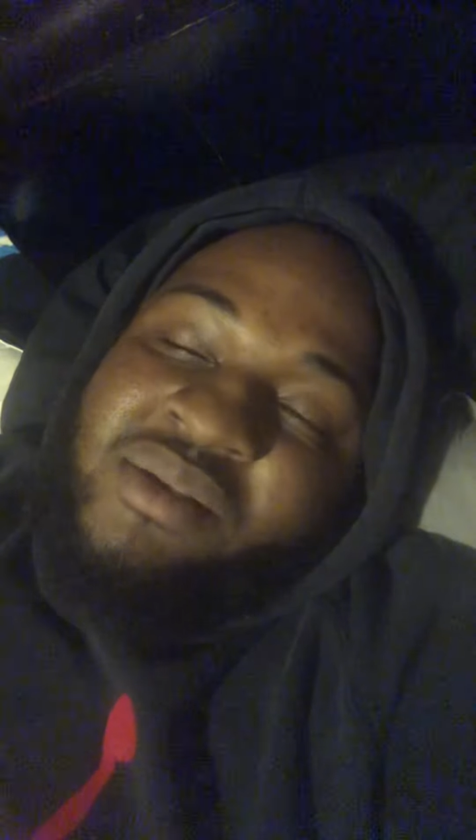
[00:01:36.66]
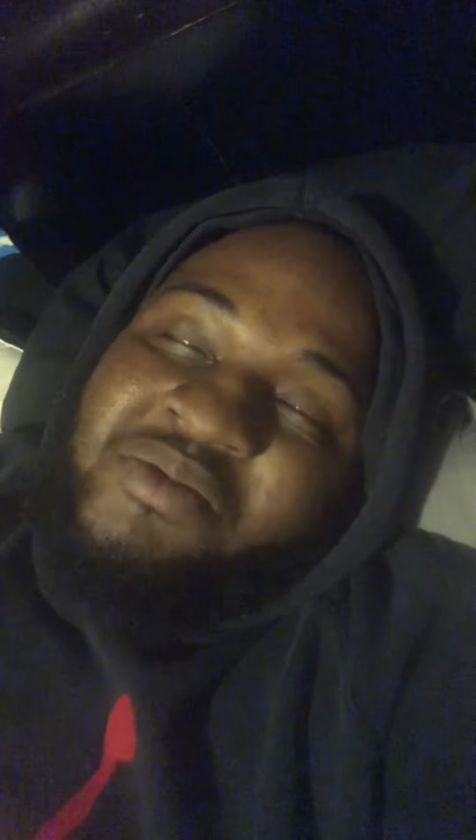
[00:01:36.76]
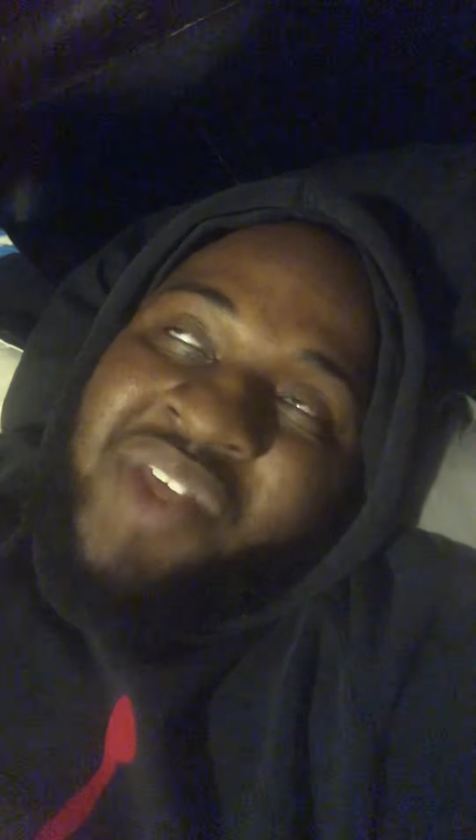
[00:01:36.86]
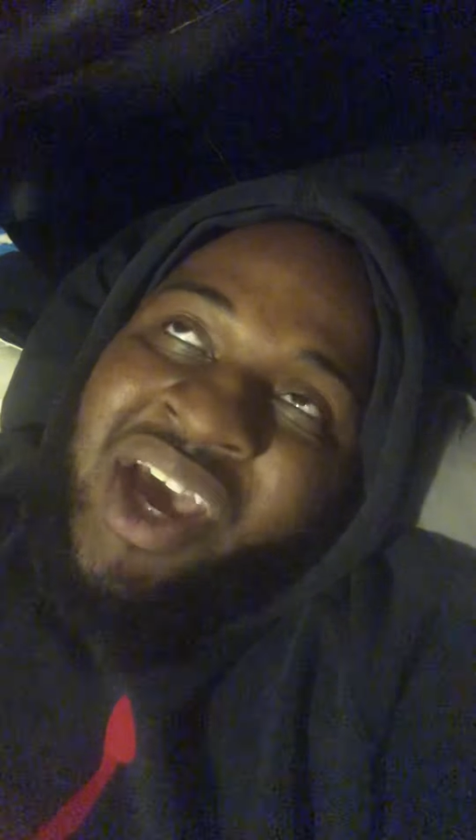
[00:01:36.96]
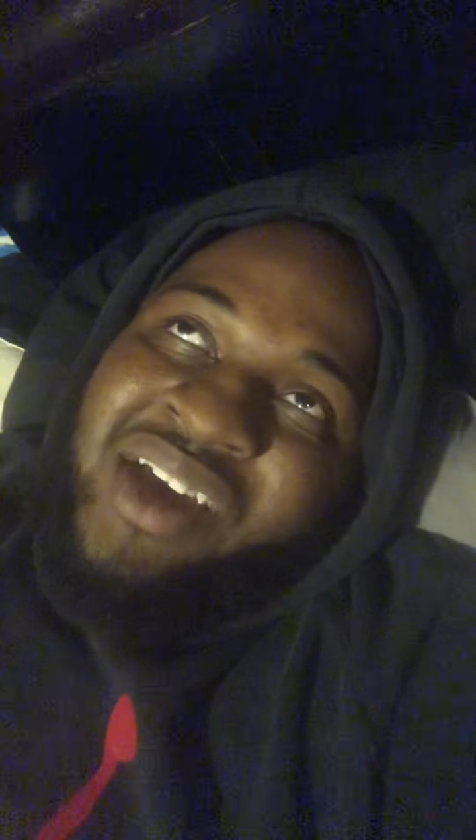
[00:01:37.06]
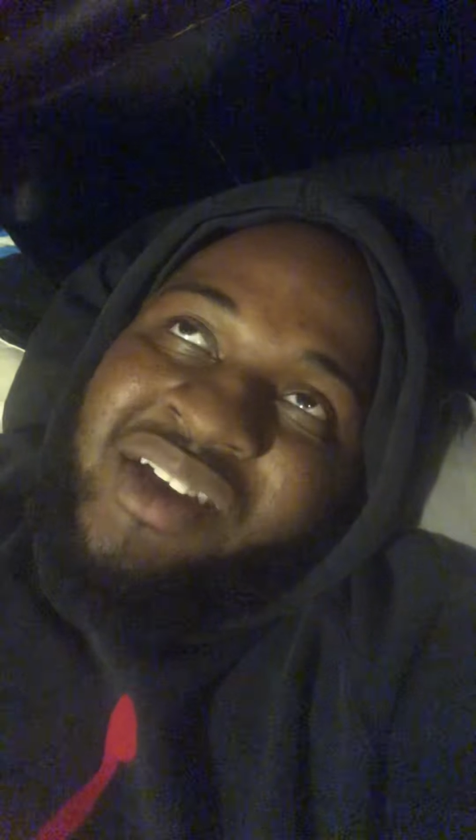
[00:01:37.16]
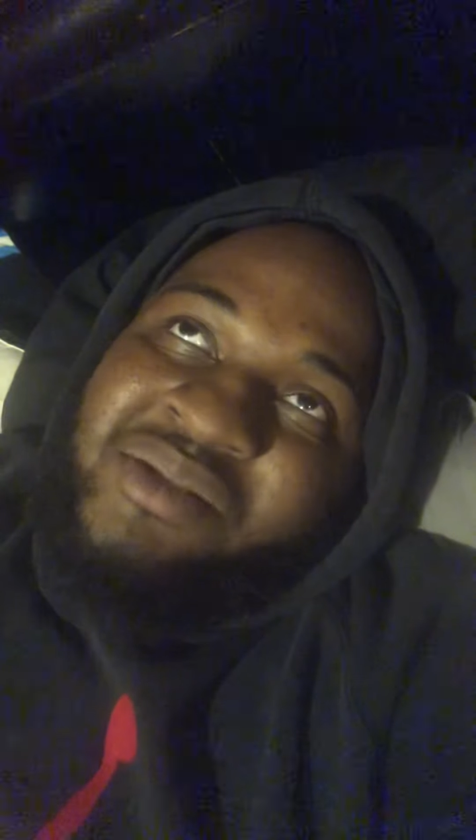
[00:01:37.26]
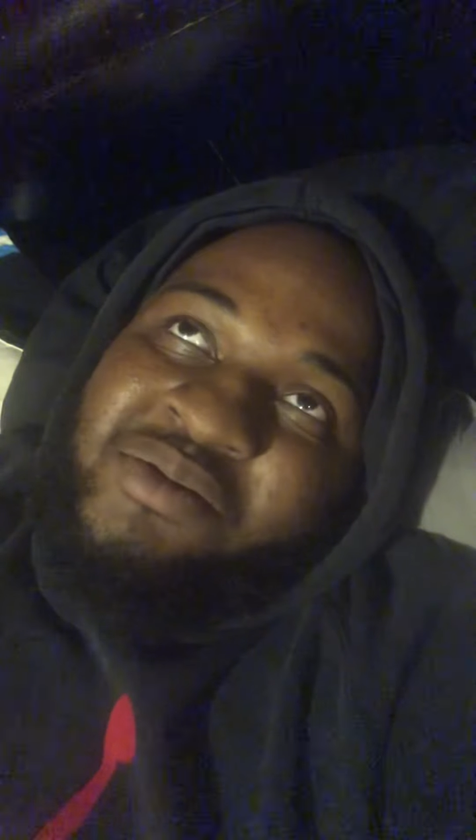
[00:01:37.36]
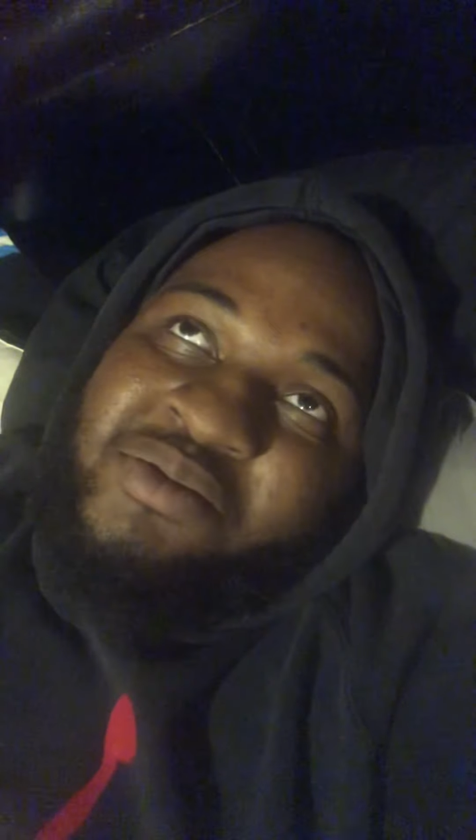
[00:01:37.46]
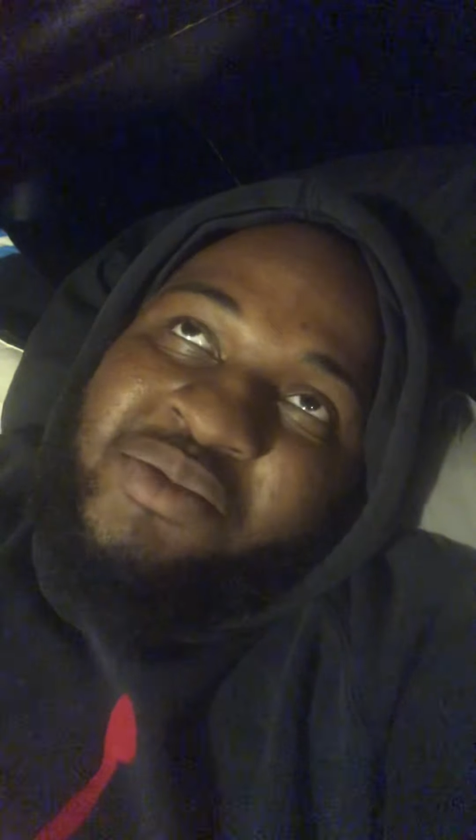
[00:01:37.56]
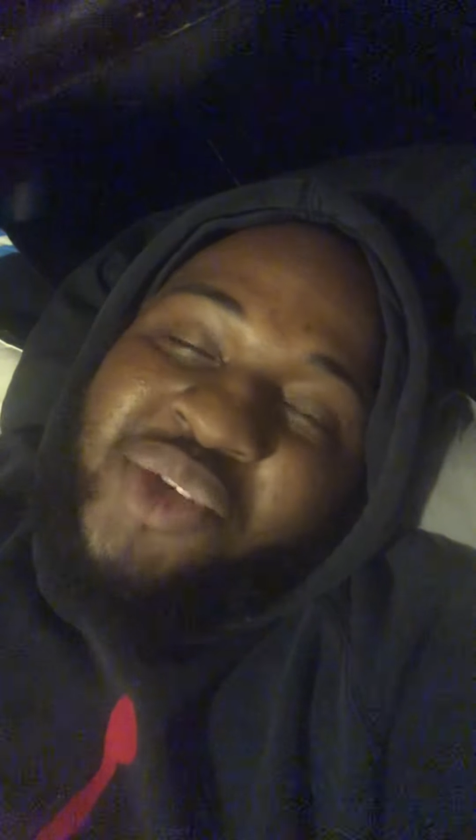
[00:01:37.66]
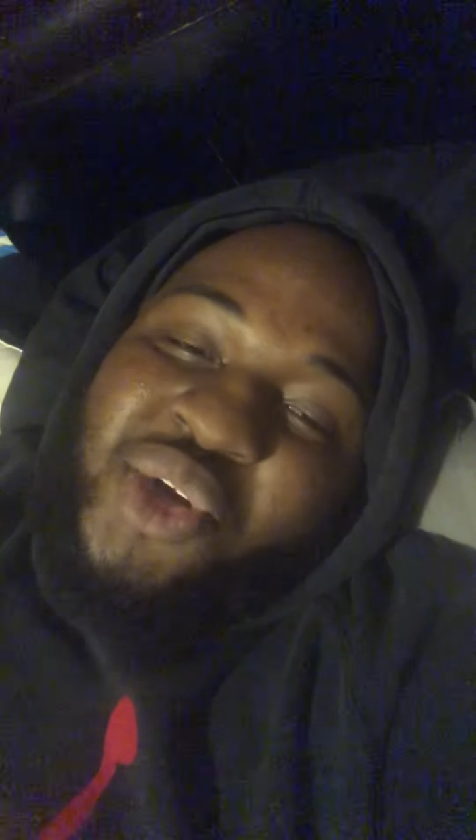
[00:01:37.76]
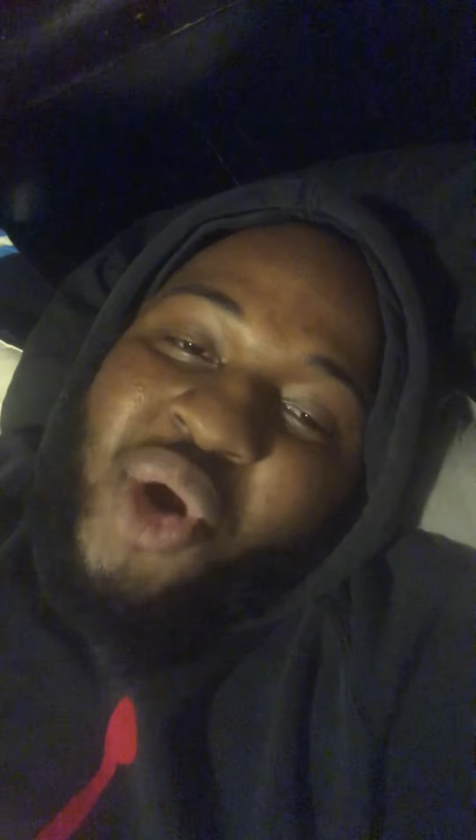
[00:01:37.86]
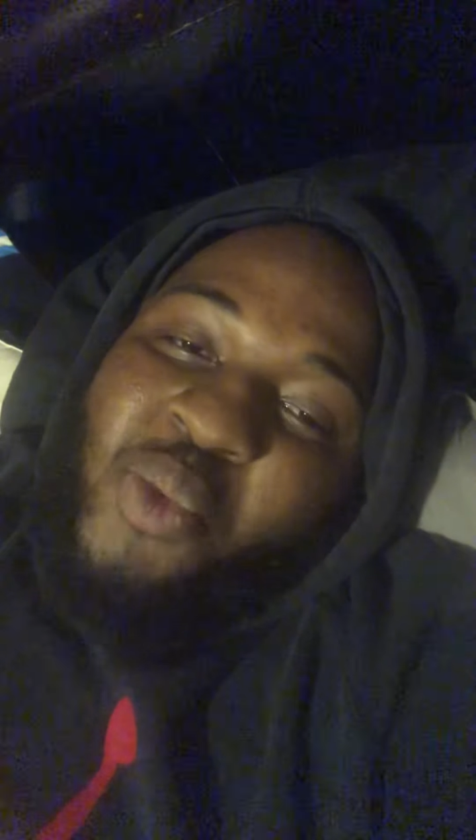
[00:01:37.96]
that, you know,